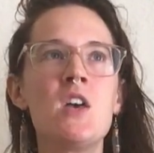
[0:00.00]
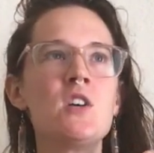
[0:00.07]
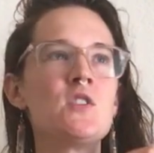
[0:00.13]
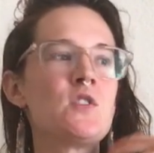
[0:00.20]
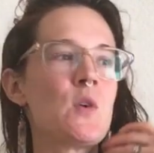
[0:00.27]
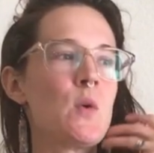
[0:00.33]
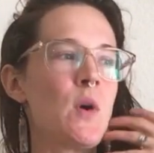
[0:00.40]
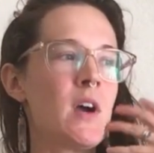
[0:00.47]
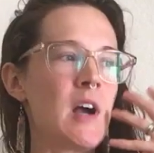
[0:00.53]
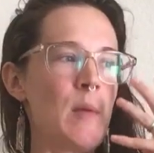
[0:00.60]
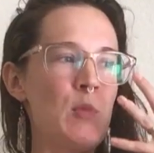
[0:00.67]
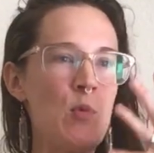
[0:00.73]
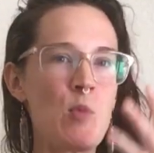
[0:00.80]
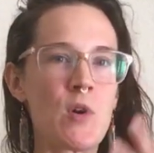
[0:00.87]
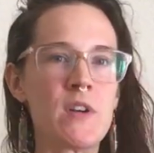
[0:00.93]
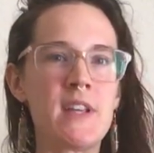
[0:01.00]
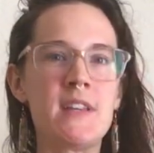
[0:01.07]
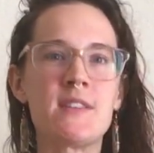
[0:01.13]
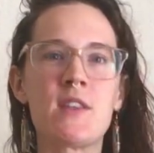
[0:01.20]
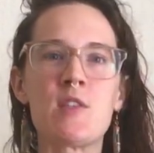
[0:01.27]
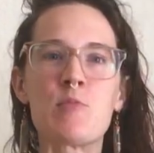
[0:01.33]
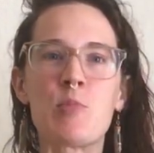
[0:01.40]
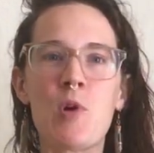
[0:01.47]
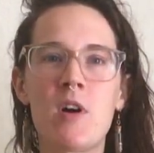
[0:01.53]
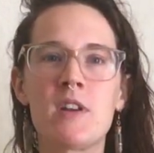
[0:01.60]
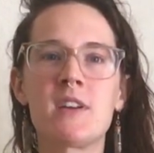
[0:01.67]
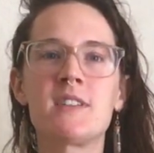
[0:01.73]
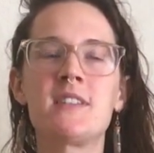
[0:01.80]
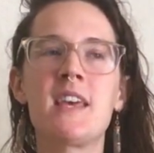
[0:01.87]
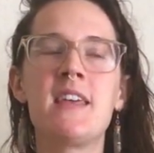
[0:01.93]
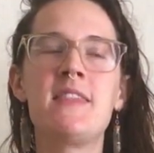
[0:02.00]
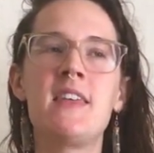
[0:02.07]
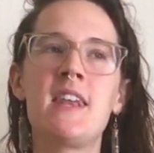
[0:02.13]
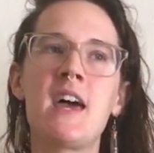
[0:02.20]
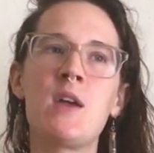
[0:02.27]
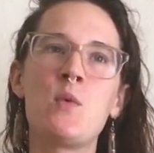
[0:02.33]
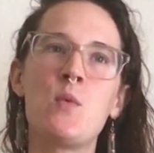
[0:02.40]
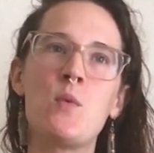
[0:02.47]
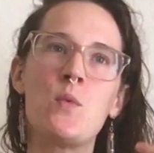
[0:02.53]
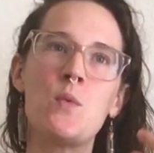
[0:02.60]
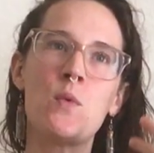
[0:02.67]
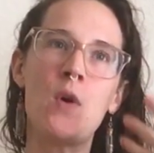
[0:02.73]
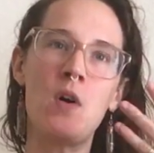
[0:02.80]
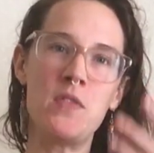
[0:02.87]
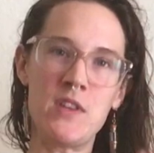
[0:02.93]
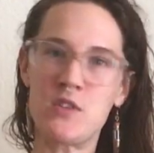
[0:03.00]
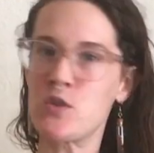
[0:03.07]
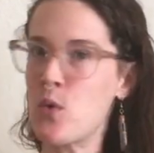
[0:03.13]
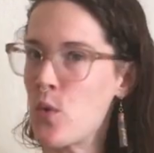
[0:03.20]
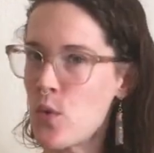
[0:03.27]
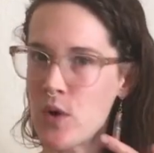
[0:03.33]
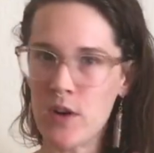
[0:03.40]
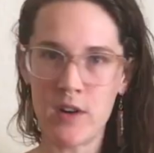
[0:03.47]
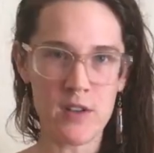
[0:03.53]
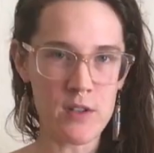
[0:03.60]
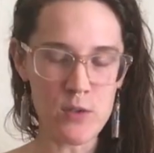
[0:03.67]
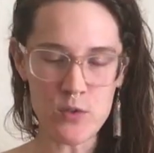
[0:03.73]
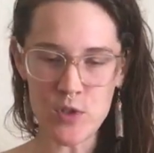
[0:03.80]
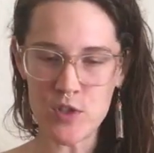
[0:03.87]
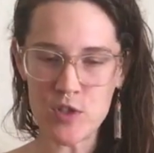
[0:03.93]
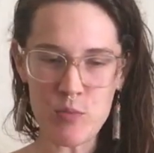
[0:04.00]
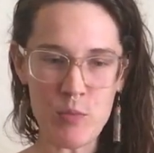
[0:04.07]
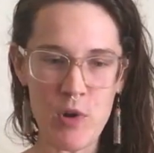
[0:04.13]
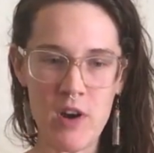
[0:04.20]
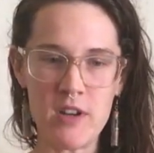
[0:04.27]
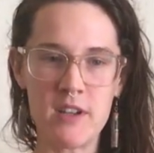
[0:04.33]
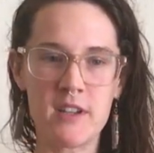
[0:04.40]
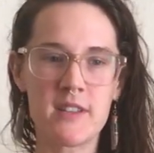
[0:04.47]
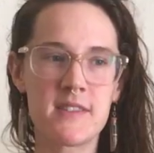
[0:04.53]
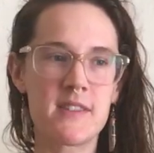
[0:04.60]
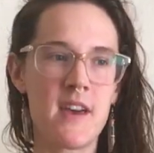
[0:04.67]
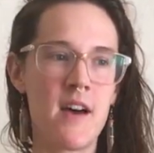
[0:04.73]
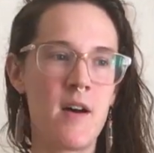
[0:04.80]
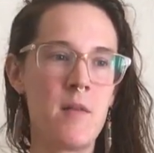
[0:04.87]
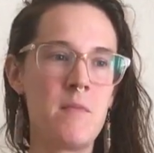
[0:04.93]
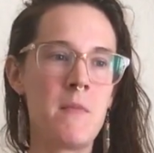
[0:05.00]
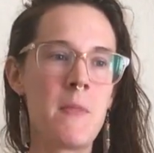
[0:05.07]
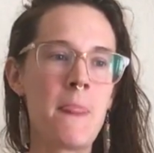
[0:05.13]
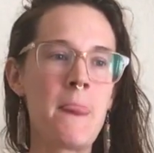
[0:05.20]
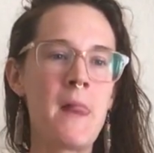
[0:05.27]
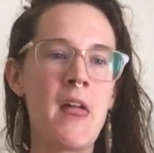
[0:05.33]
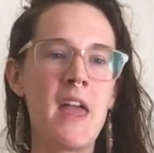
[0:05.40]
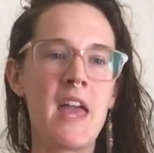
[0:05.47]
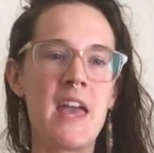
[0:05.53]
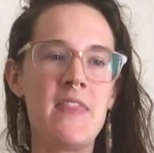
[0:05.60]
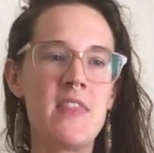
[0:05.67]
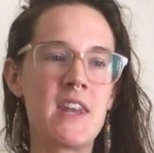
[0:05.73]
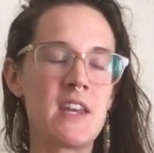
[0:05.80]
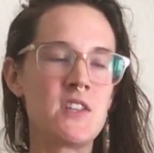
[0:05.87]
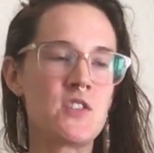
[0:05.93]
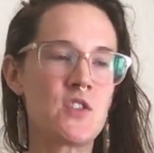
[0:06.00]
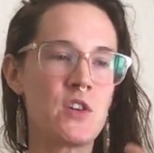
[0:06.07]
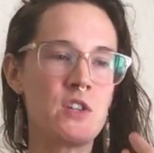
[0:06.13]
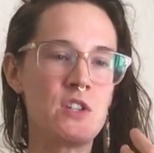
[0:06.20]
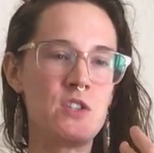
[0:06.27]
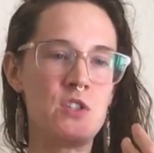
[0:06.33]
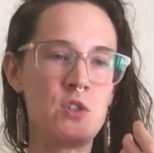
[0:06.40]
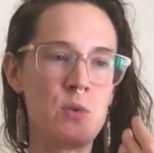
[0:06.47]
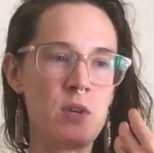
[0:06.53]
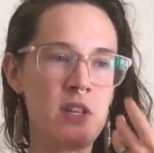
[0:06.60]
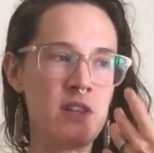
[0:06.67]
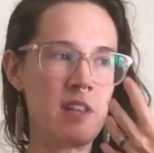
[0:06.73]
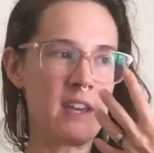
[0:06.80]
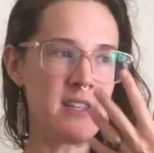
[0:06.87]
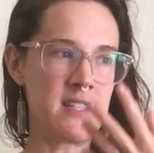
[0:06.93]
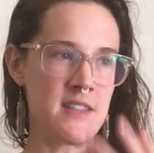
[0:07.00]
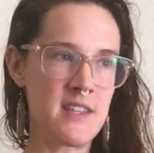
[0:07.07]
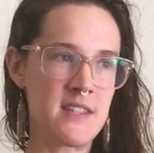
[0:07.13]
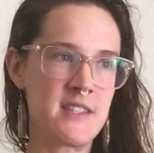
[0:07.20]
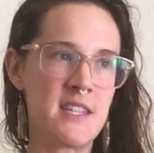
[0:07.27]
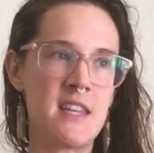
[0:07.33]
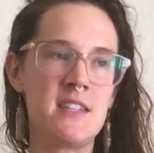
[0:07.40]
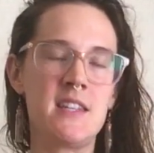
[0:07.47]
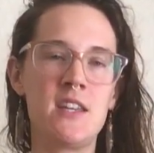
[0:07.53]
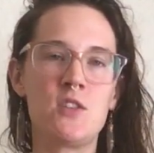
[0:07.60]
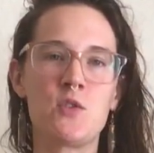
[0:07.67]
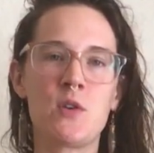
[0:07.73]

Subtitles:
So a couple more days on the products, and then on these core nutrition products. And then I did this 10-day